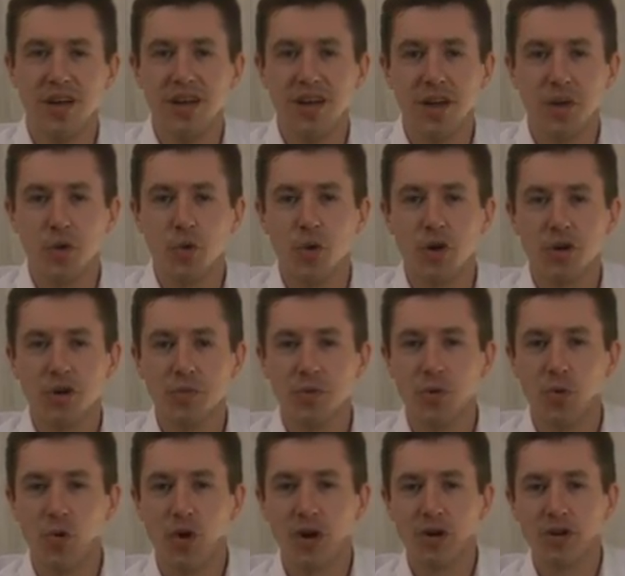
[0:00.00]
Hello and welcome
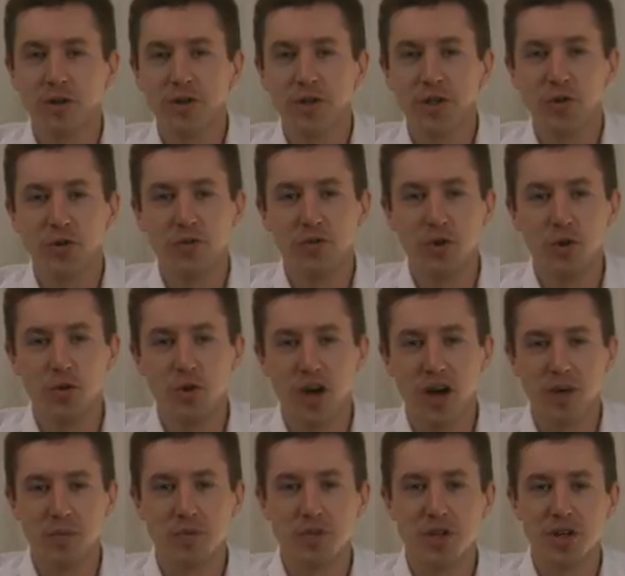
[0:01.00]
to Walker Tea Review.
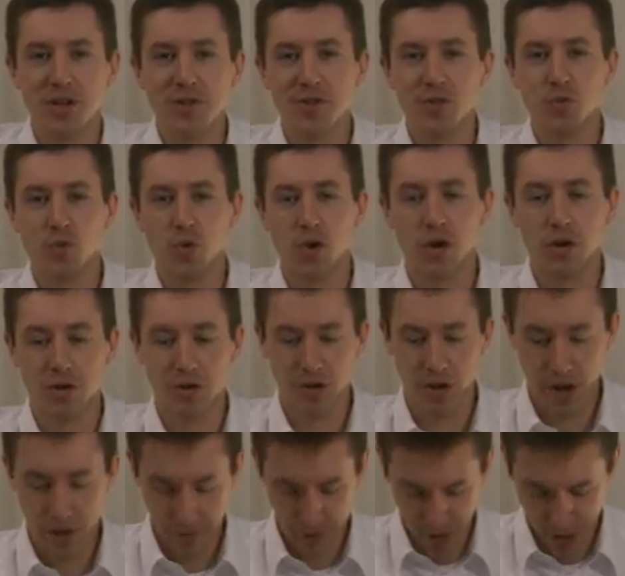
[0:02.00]
I'm Jason Walker.
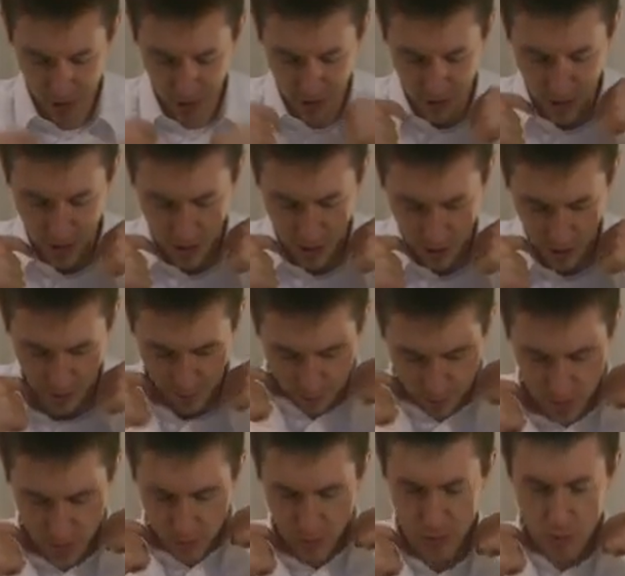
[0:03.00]
I've got the
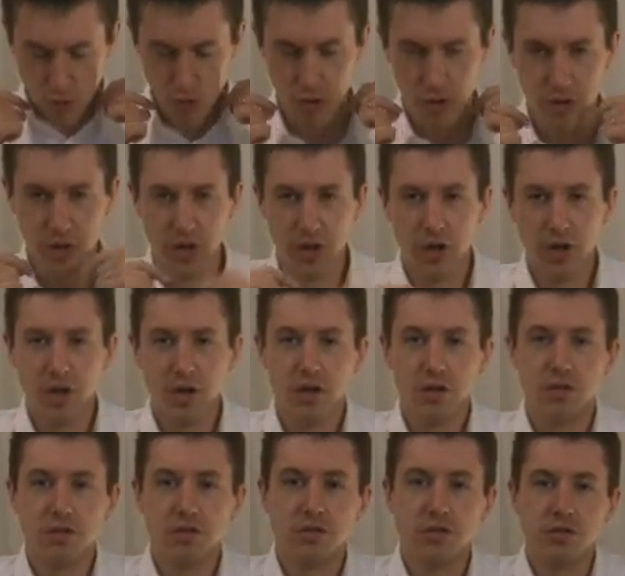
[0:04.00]
some of the more
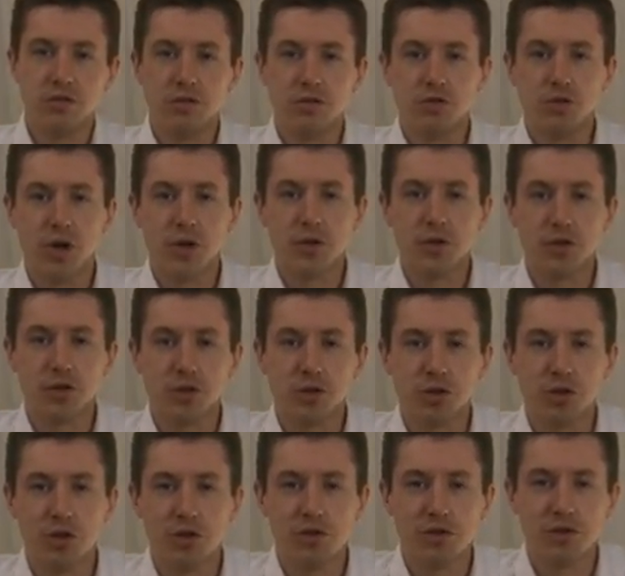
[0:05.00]
dressier
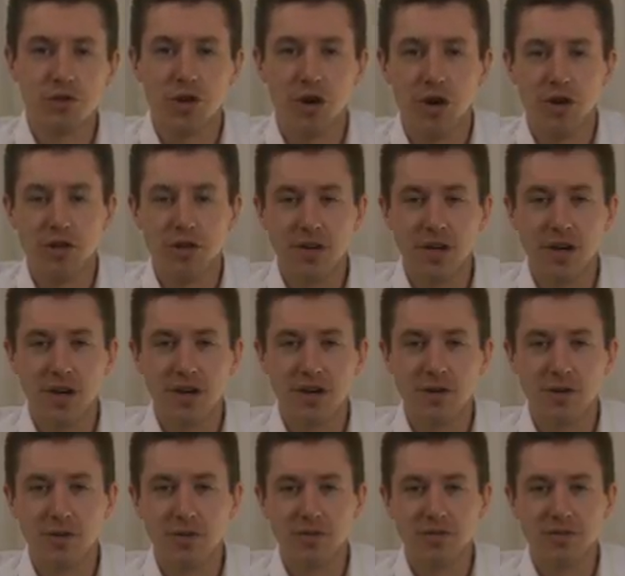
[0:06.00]
shirts
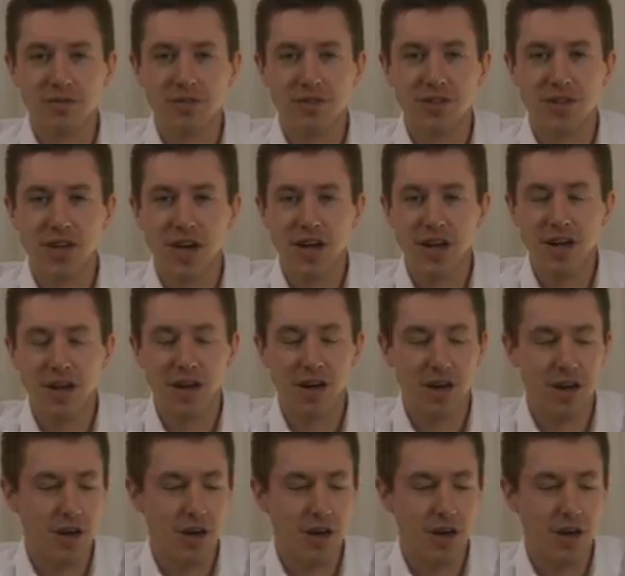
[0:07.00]
on today.